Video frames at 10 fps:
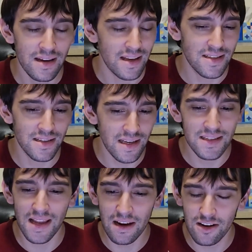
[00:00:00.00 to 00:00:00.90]
it's just
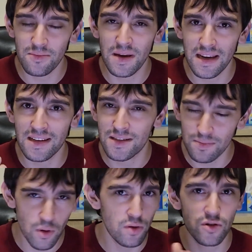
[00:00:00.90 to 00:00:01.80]
it's not going to be a
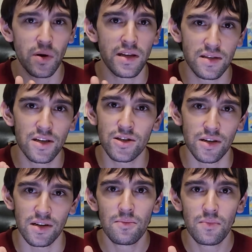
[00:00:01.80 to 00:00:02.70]
smooth transition